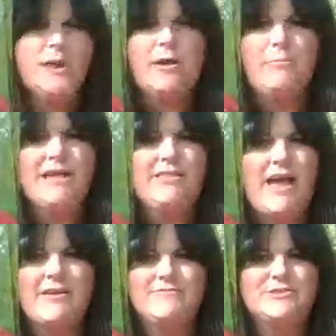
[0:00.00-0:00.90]
how my
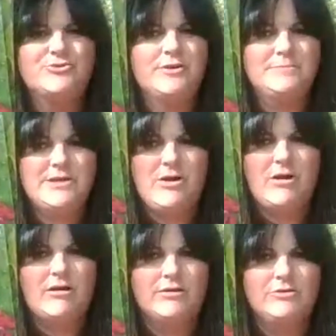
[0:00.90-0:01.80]
live streams
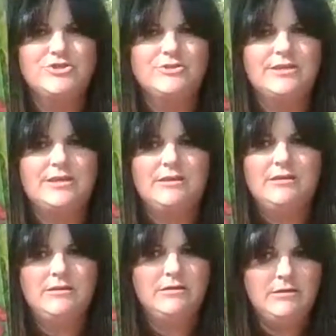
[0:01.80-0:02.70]
are. Usually,
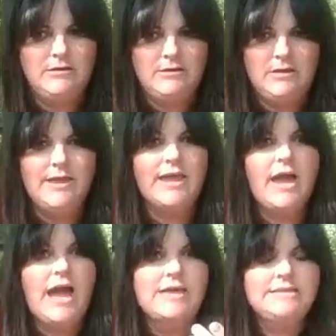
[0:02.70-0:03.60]
like,
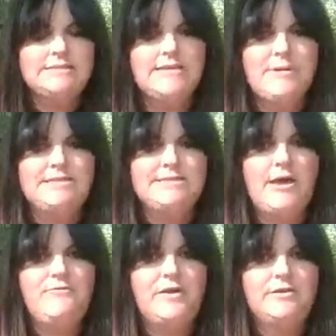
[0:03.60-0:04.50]
I can see
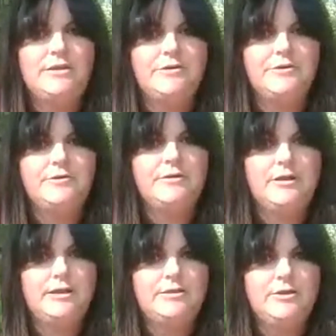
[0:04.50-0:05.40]
myself on here
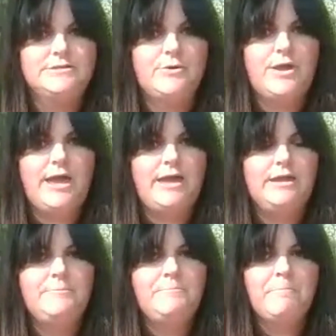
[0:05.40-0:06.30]
and it looks
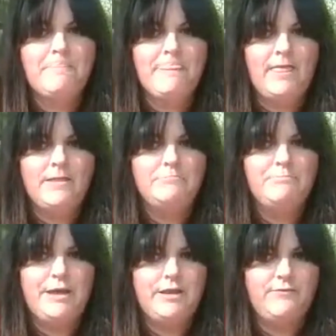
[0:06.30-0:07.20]
okay.
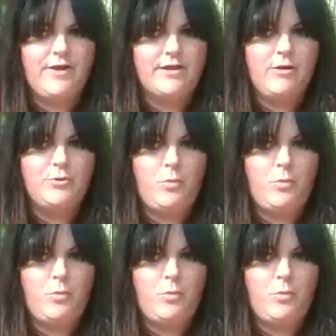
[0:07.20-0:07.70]
But if I go to